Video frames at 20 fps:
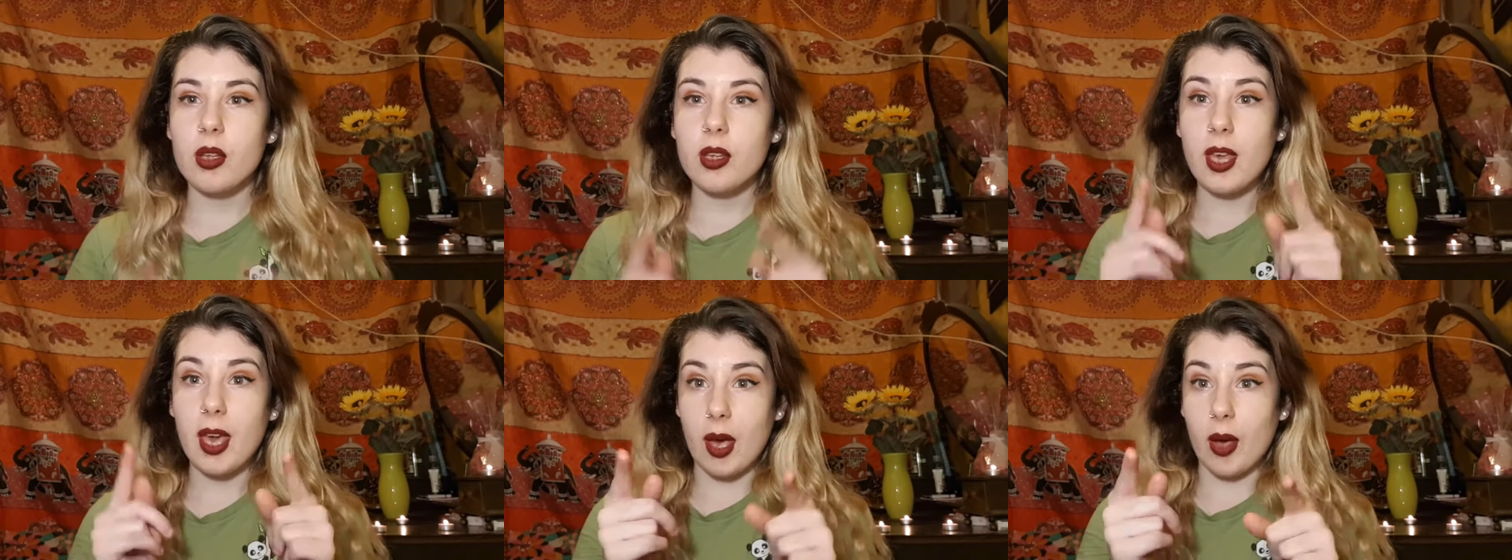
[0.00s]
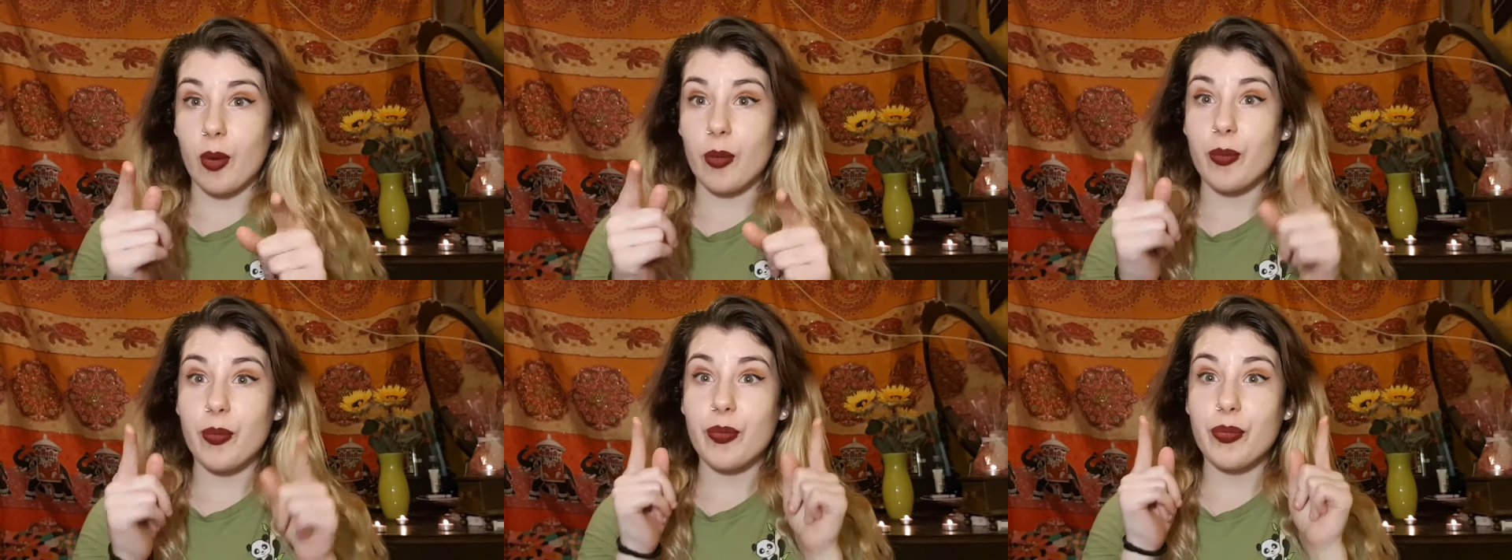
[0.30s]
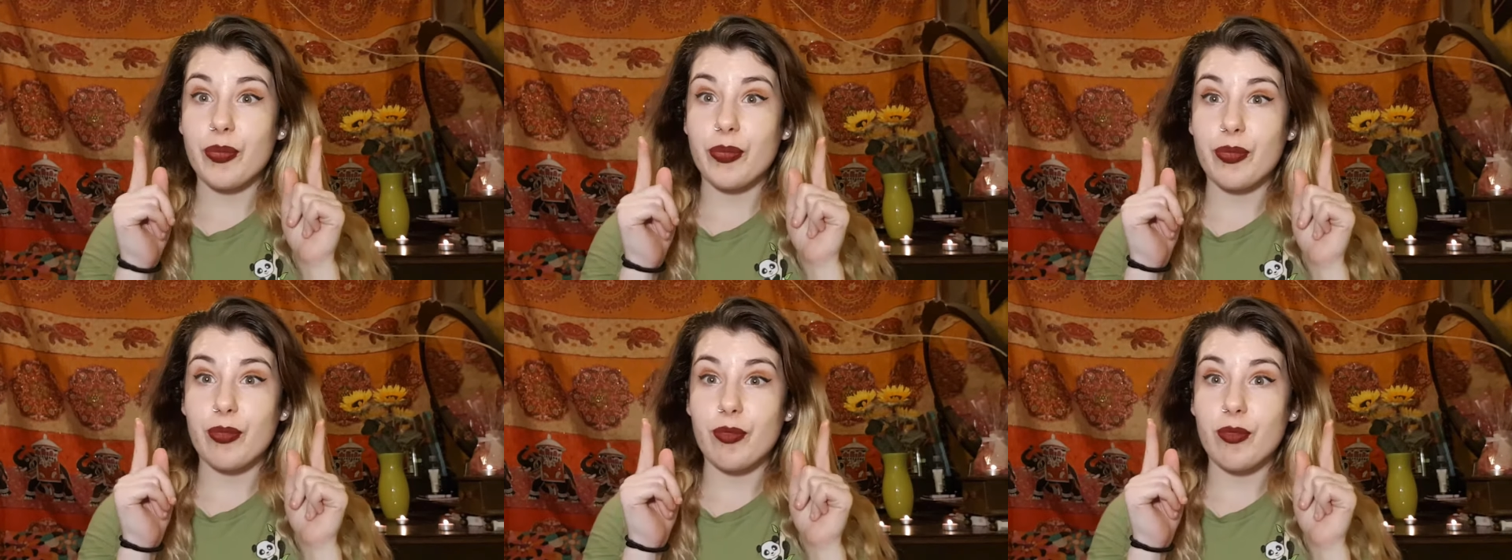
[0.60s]
Yeah,
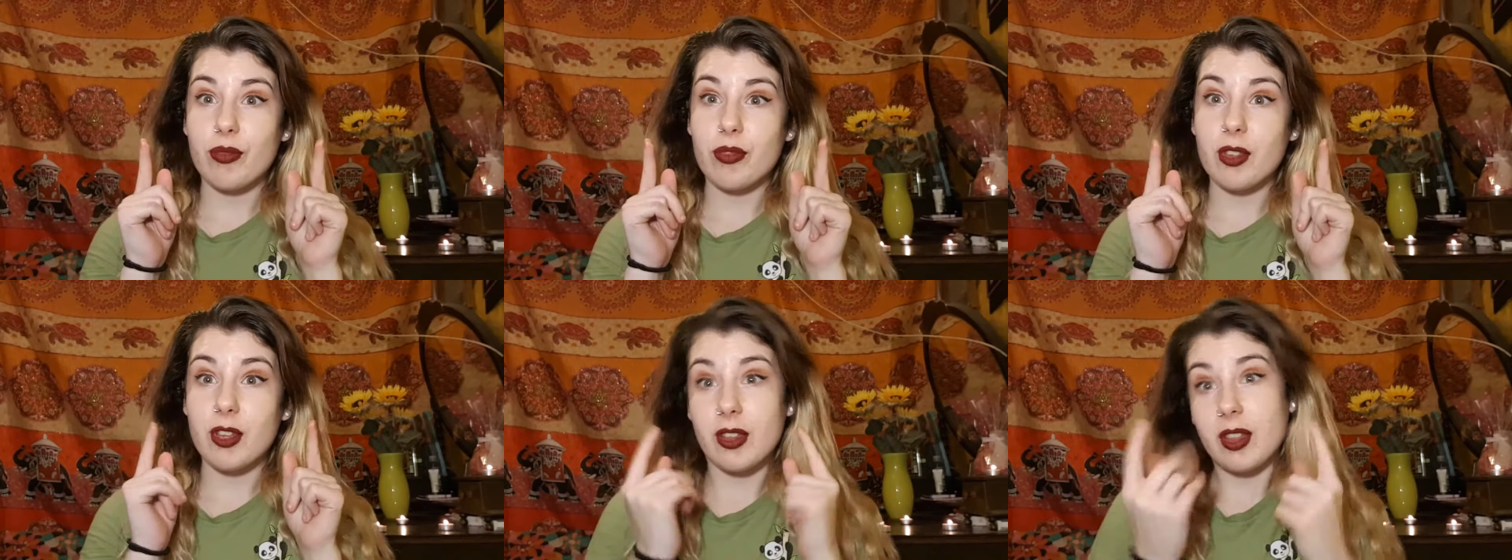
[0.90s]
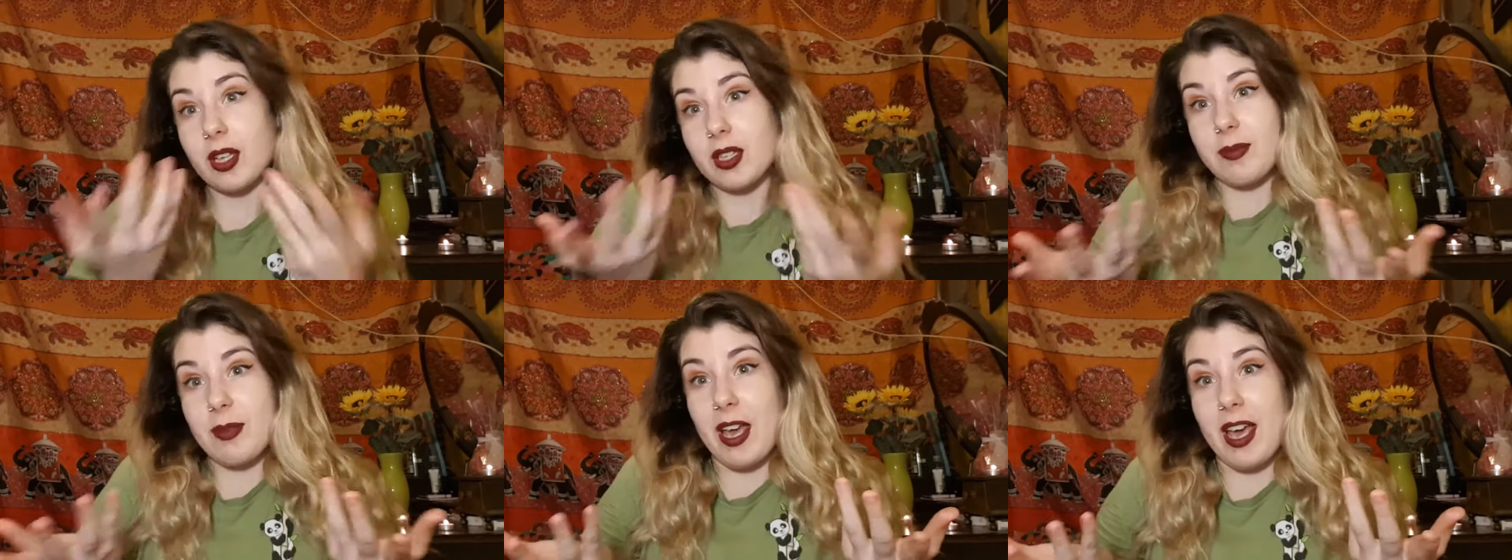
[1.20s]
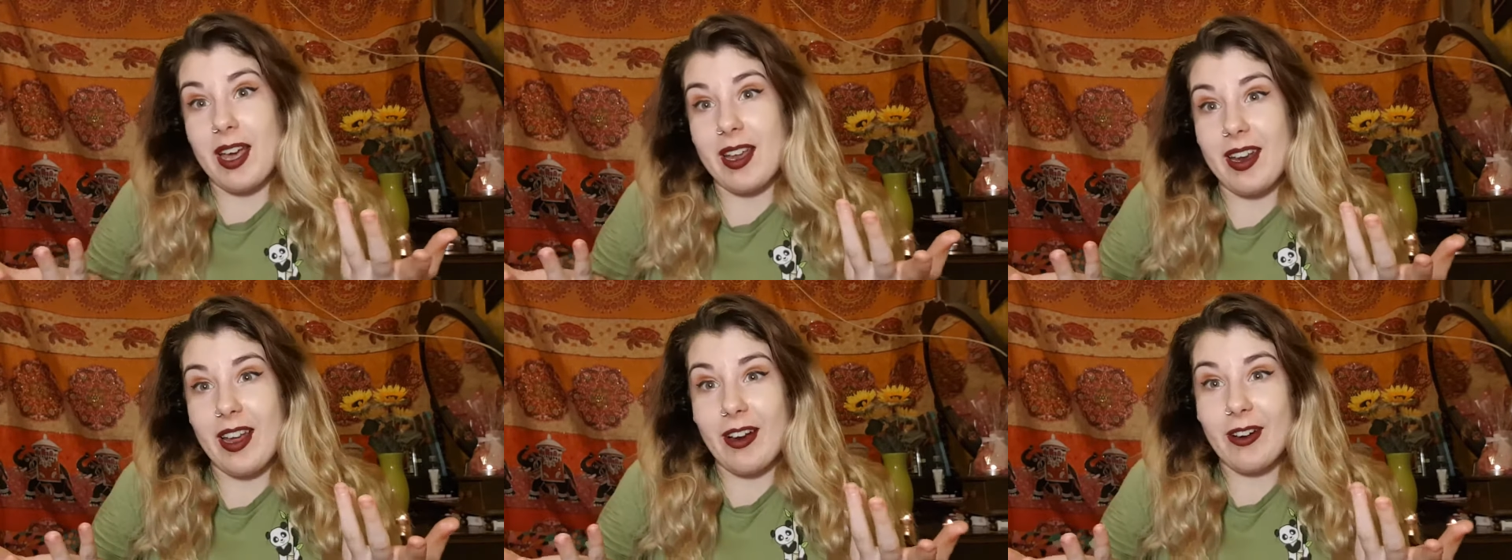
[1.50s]
so that's my
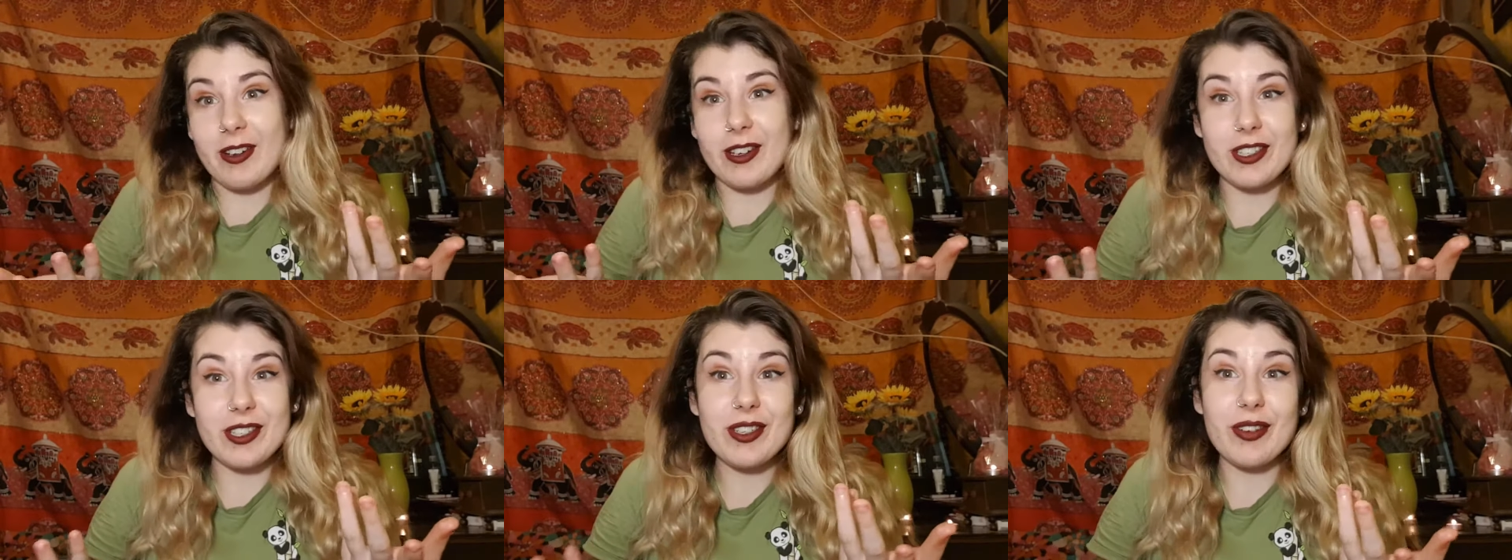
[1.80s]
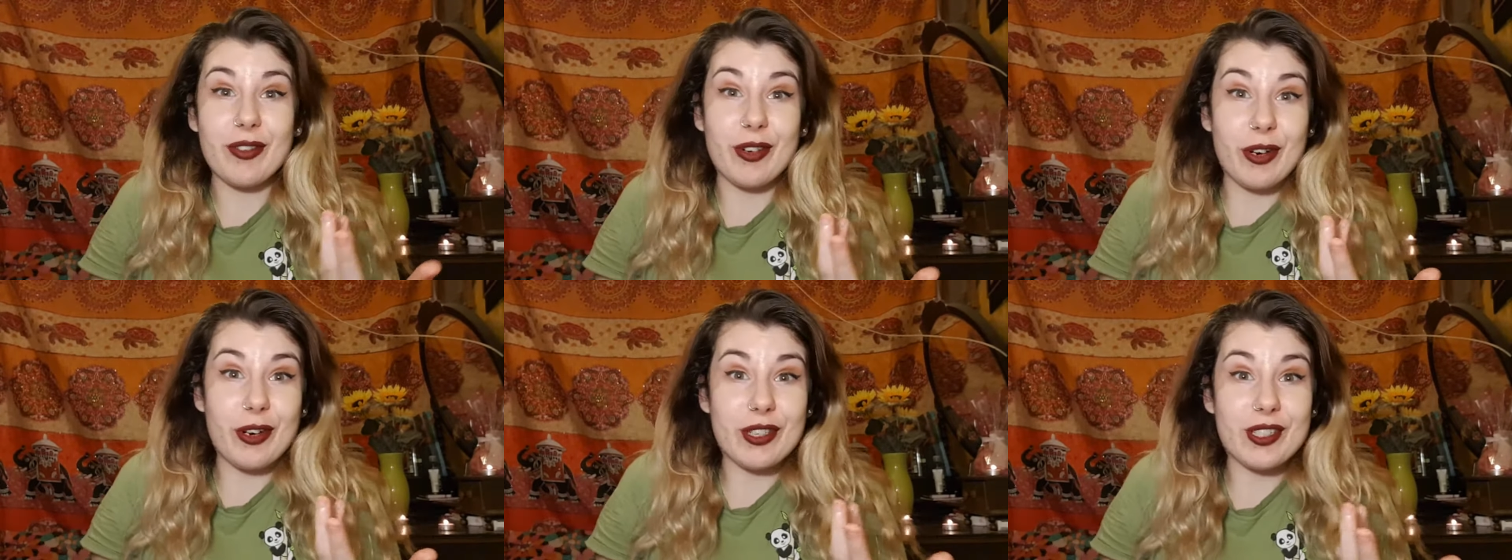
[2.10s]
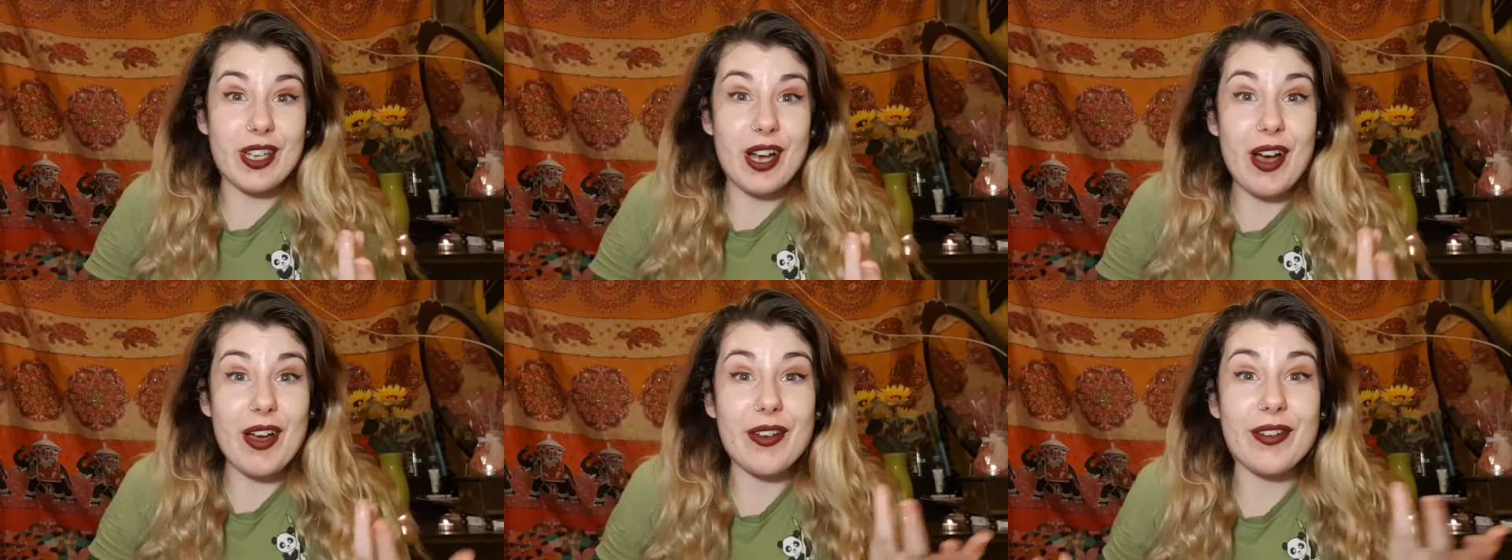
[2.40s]
hair down, because of
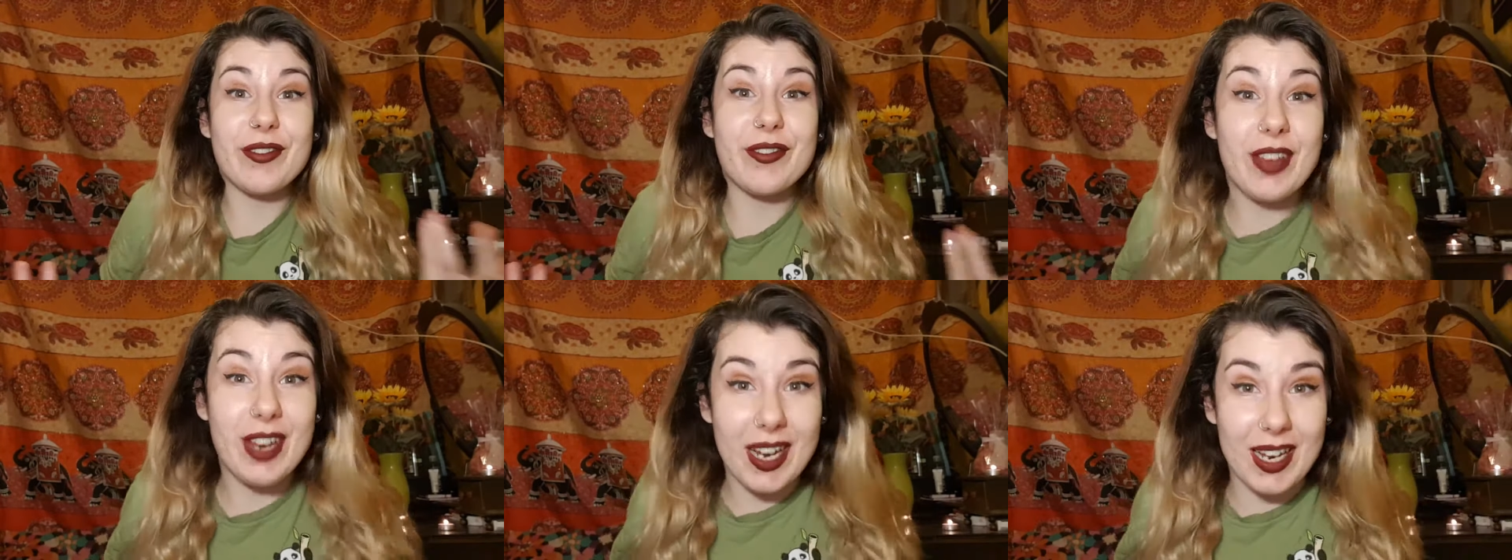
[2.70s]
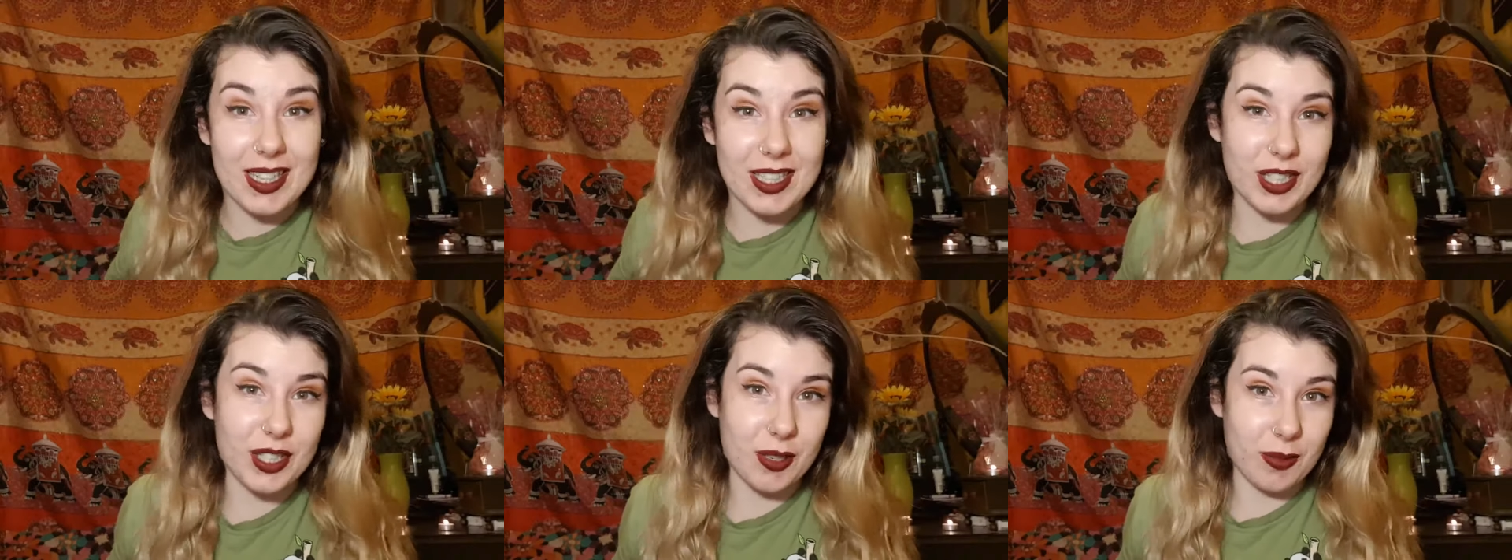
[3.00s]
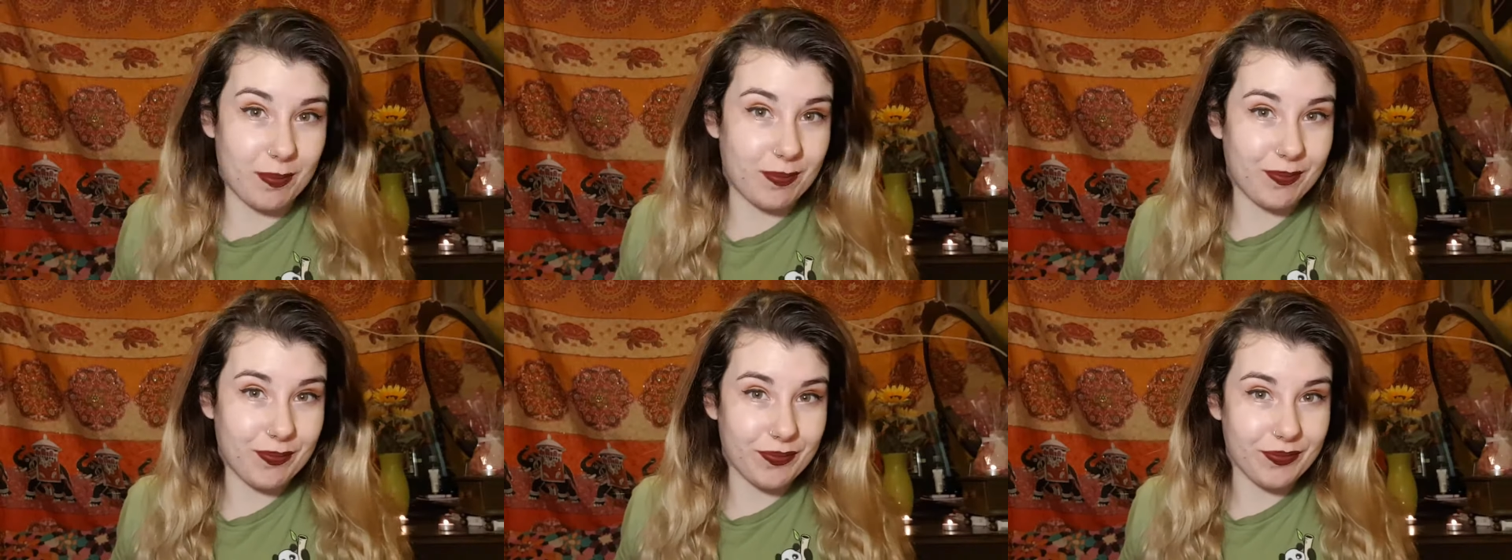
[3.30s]
course I've finished